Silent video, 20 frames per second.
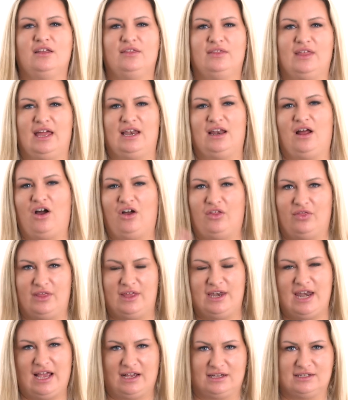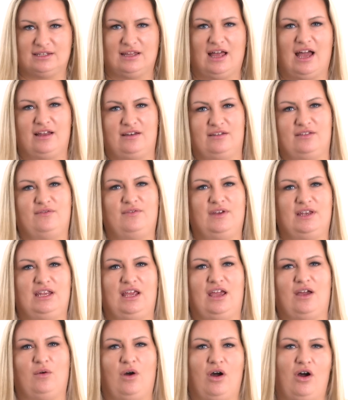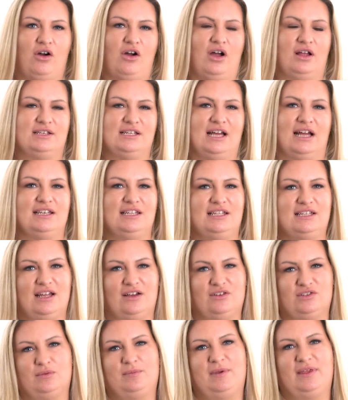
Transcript: then on the next slide of the video our contact details will be